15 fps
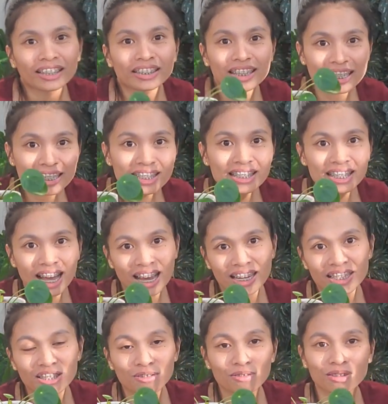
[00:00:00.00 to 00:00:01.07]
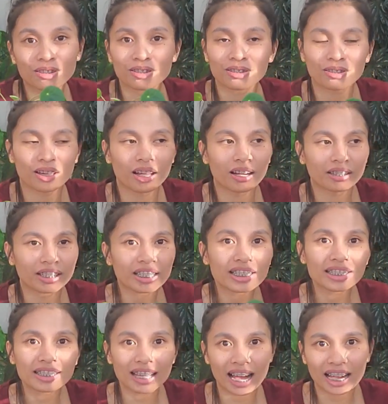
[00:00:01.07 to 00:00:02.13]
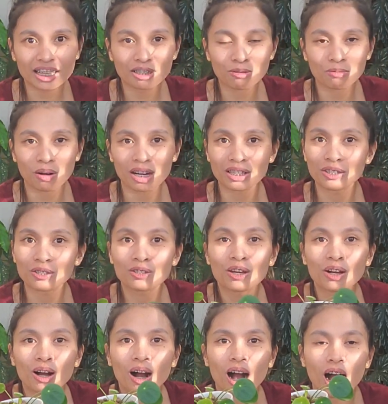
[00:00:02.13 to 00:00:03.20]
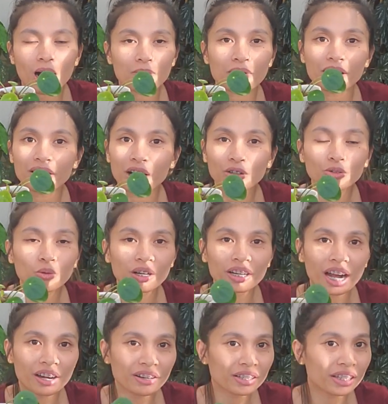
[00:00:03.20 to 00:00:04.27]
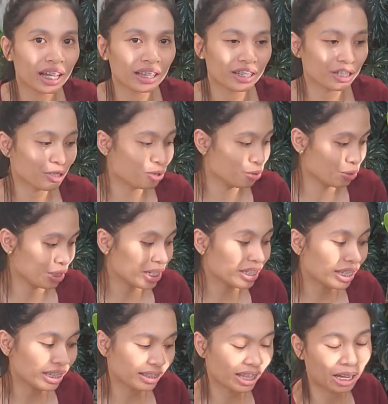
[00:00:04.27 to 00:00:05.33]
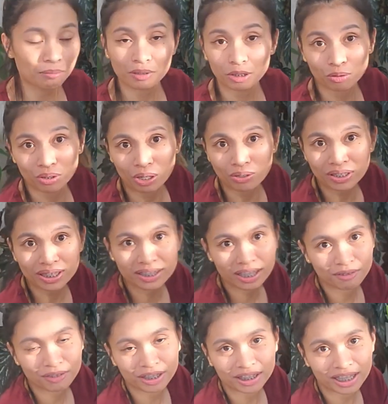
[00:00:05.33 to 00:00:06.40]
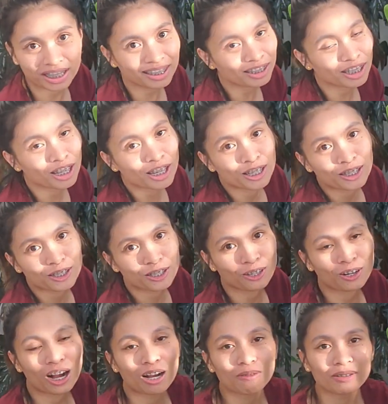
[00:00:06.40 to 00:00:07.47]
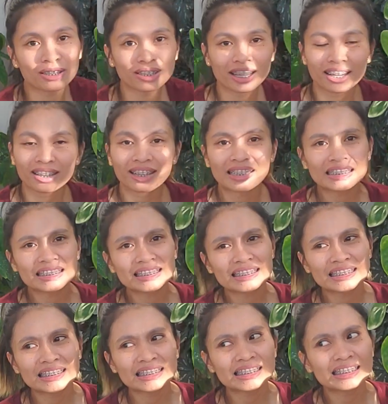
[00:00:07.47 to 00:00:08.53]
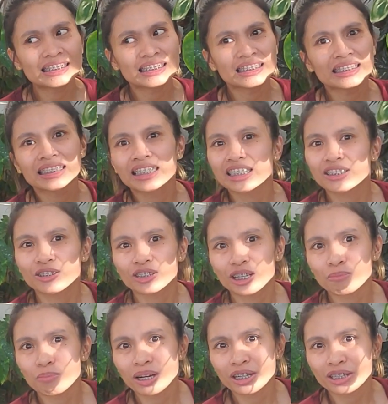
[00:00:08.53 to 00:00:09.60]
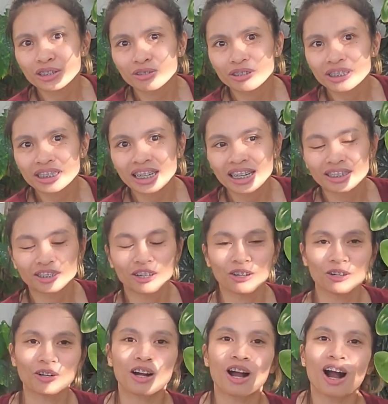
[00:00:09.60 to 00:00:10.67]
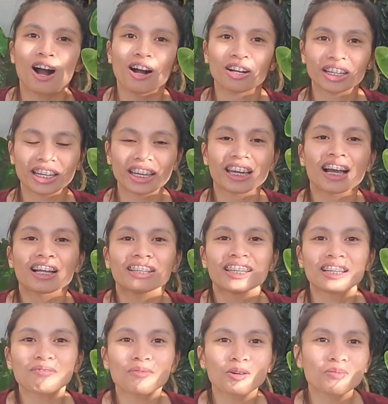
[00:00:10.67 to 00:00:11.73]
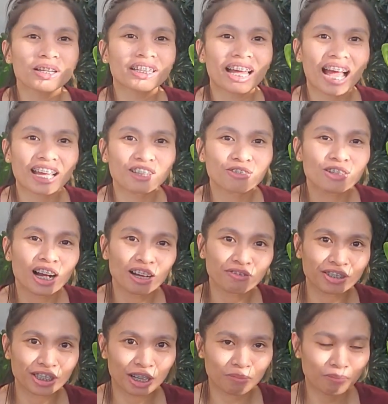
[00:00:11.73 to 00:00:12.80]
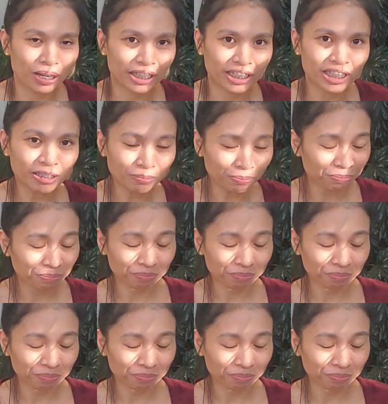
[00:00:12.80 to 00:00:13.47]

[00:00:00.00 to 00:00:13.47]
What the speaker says: This size was around $100 during that time in 2017. So I was like, should I buy it or not? Oh, okay. That moment I don't have enough money,